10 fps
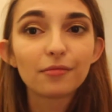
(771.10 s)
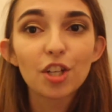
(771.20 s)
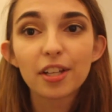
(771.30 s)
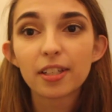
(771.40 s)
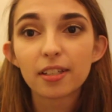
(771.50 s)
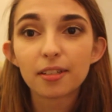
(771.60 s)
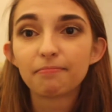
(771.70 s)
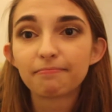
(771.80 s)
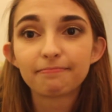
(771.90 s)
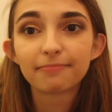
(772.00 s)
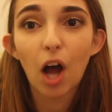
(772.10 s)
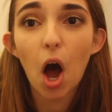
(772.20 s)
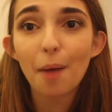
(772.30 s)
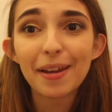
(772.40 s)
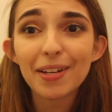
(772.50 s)
Just
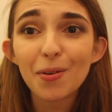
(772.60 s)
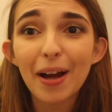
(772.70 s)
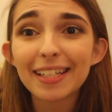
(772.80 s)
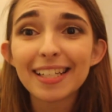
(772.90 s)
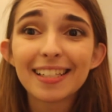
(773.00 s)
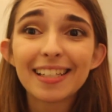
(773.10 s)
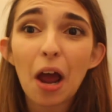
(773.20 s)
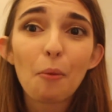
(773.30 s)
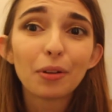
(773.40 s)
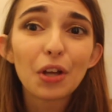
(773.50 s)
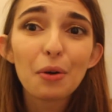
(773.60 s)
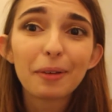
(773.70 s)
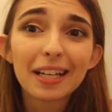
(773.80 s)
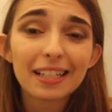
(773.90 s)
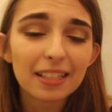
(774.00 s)
comment new ideas down below,
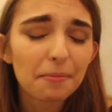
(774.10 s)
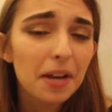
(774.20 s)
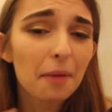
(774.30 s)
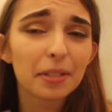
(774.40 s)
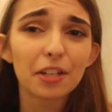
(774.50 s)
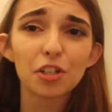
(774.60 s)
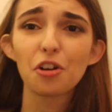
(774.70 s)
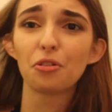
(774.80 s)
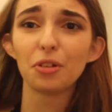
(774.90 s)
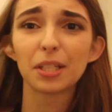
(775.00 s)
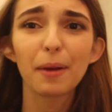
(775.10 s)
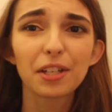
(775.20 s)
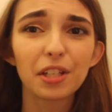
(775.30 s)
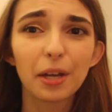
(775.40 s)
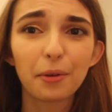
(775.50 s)
because sometimes I struggle,
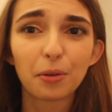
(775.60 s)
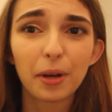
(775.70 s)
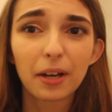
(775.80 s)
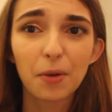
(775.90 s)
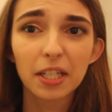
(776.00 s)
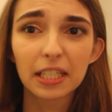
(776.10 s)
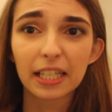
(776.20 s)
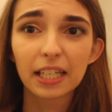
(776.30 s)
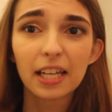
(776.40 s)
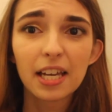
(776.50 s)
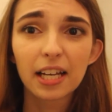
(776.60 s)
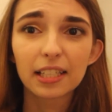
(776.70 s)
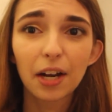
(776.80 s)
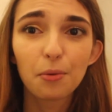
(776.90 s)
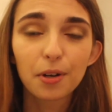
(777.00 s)
especially like with quick ones, like,
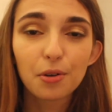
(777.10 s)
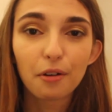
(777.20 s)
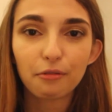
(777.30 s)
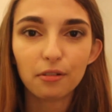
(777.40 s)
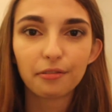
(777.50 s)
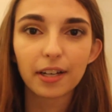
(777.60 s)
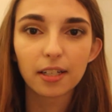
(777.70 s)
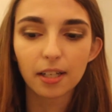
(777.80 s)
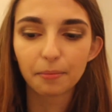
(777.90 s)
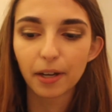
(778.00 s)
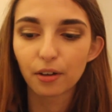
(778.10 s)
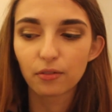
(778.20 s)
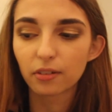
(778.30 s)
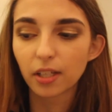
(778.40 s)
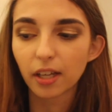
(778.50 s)
because I don't want to do a full face like
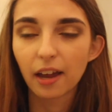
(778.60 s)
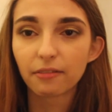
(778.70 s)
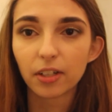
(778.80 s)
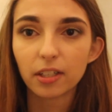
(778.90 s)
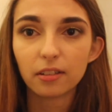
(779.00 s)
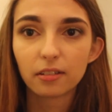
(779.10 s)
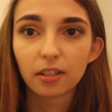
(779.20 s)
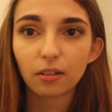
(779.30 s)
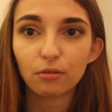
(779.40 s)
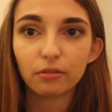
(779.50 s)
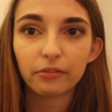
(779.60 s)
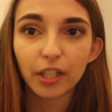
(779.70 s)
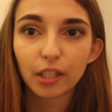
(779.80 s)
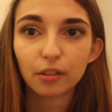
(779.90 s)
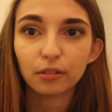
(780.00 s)
makeover like every single
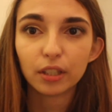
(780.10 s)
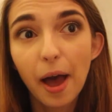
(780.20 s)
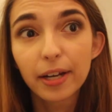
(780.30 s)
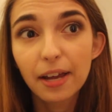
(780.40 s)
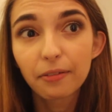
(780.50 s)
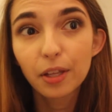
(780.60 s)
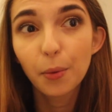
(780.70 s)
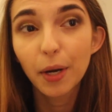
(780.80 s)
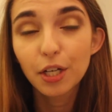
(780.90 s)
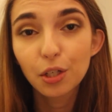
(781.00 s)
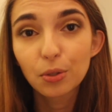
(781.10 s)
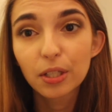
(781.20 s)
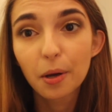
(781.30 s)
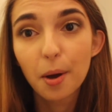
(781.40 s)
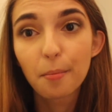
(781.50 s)
video. I definitely want to do
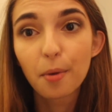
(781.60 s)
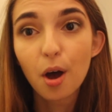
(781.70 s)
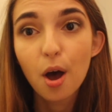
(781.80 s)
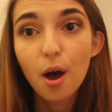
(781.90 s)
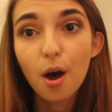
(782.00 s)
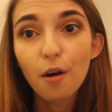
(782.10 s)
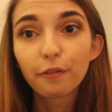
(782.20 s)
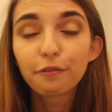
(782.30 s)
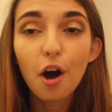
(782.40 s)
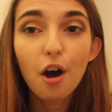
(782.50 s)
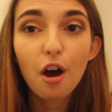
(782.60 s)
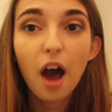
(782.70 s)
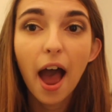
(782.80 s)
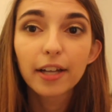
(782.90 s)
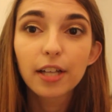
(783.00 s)
some fall
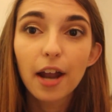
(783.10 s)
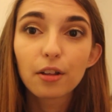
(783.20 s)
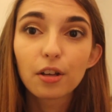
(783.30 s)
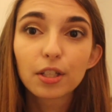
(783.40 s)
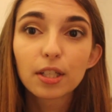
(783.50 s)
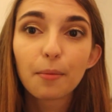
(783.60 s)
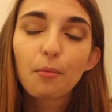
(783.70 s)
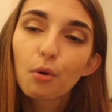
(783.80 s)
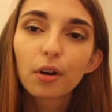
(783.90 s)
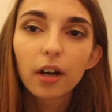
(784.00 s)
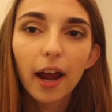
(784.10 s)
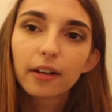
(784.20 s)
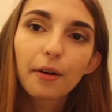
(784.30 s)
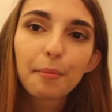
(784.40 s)
eyeshadow looks some more. I know I